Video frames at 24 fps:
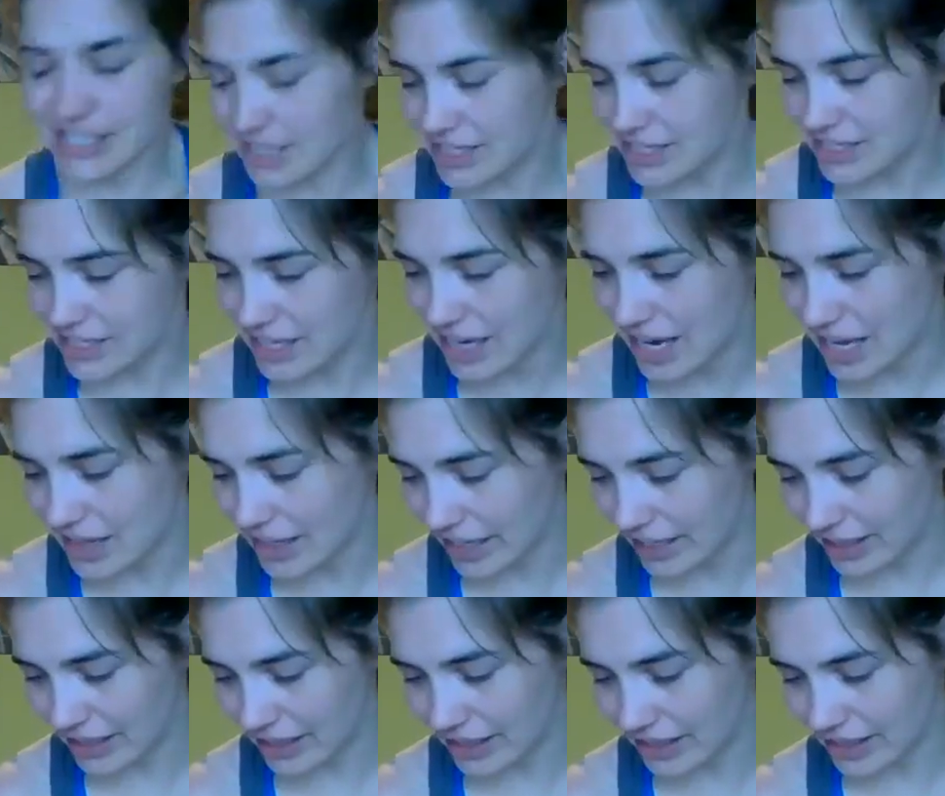because
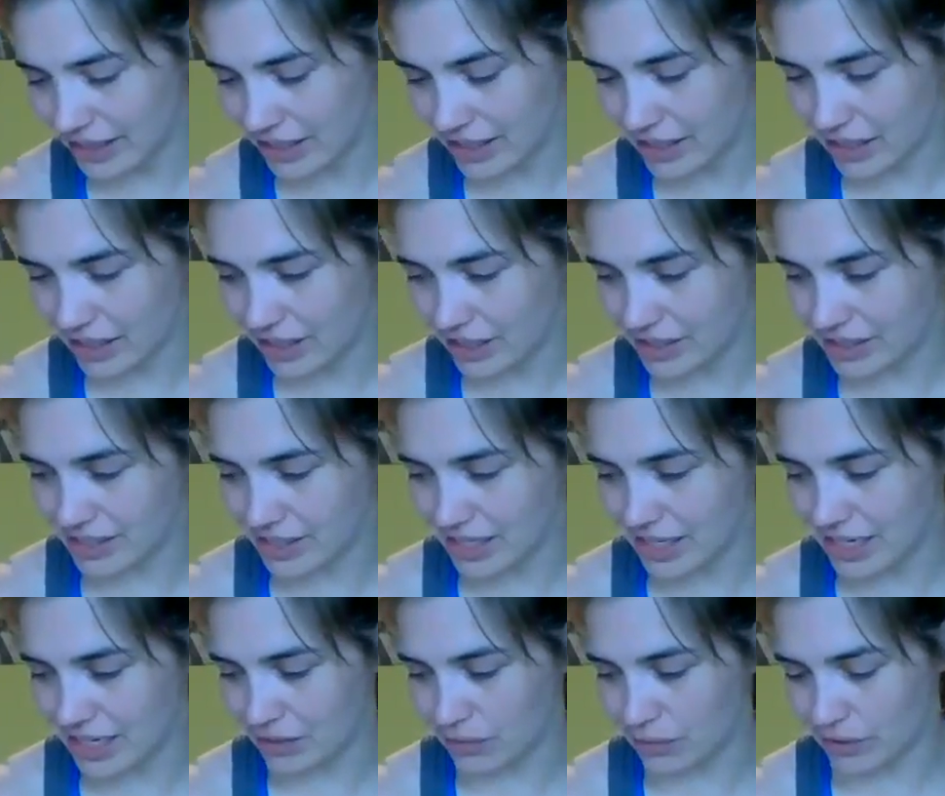like it's
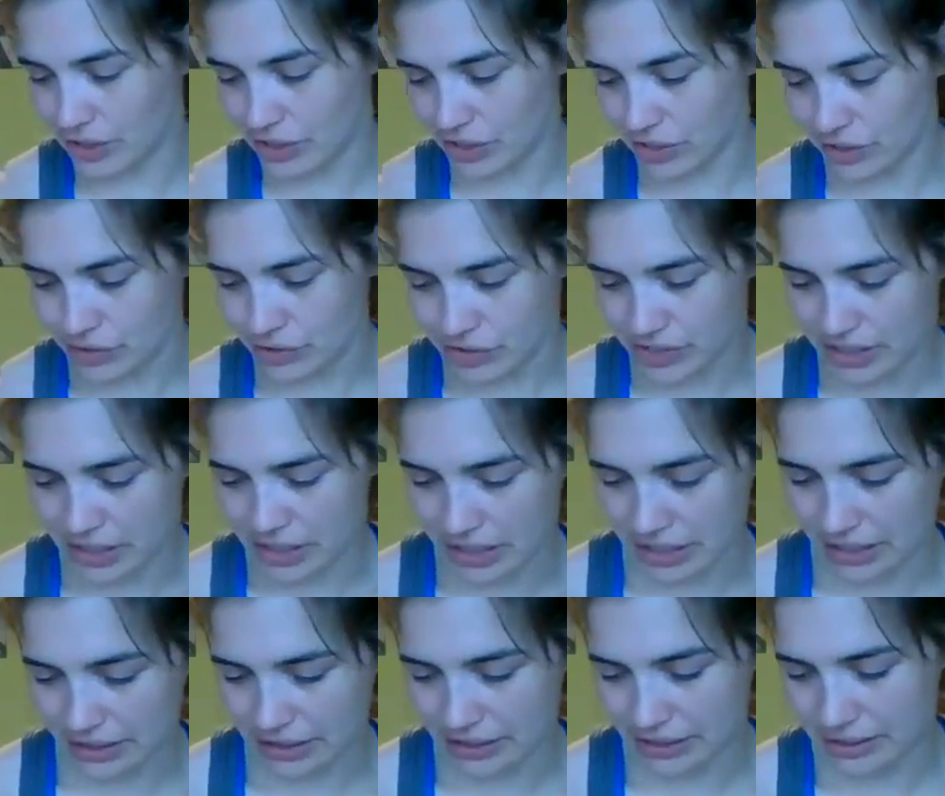like one of those
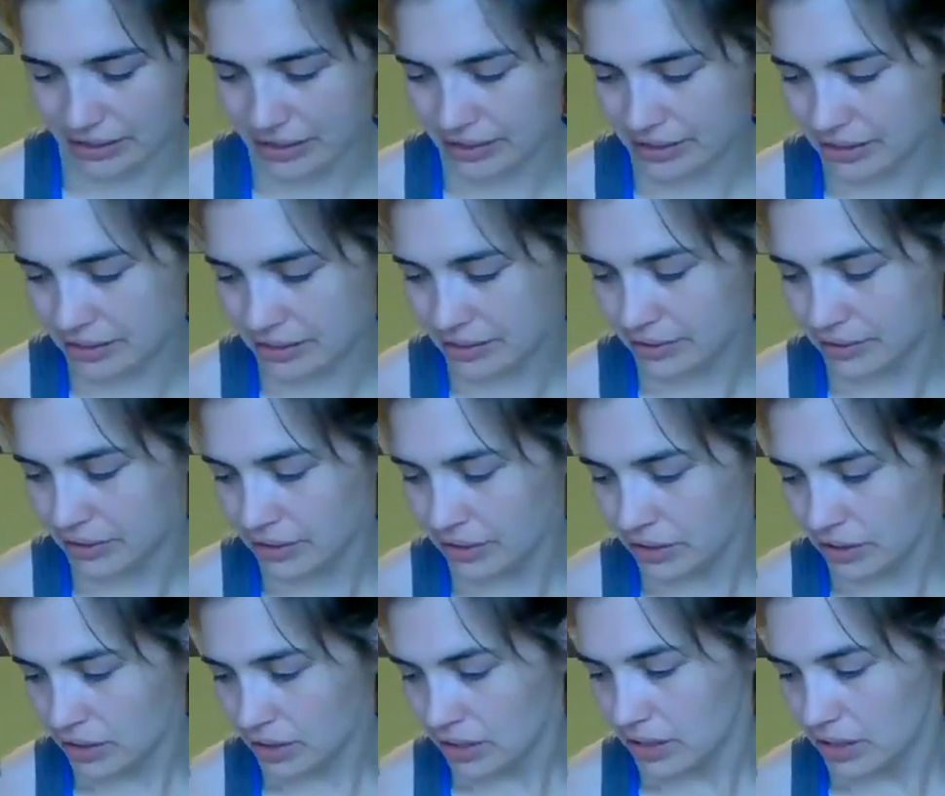things
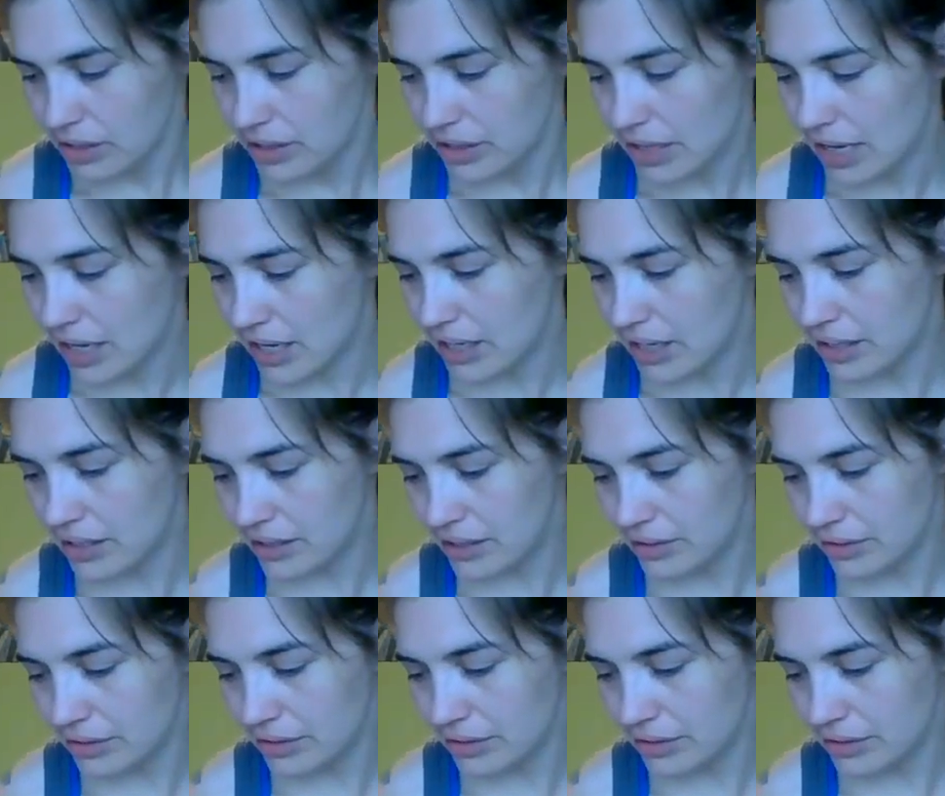that